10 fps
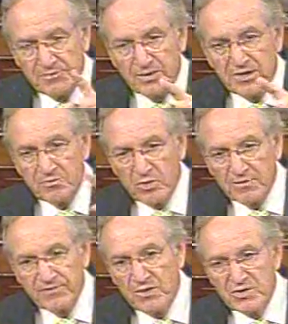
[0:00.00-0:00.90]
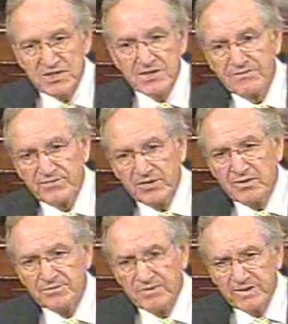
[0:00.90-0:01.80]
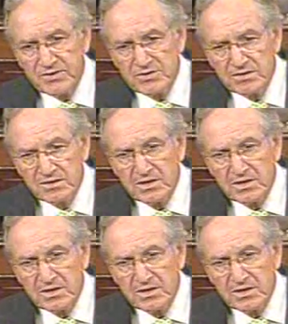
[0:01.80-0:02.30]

Putting more focus up front on prevention,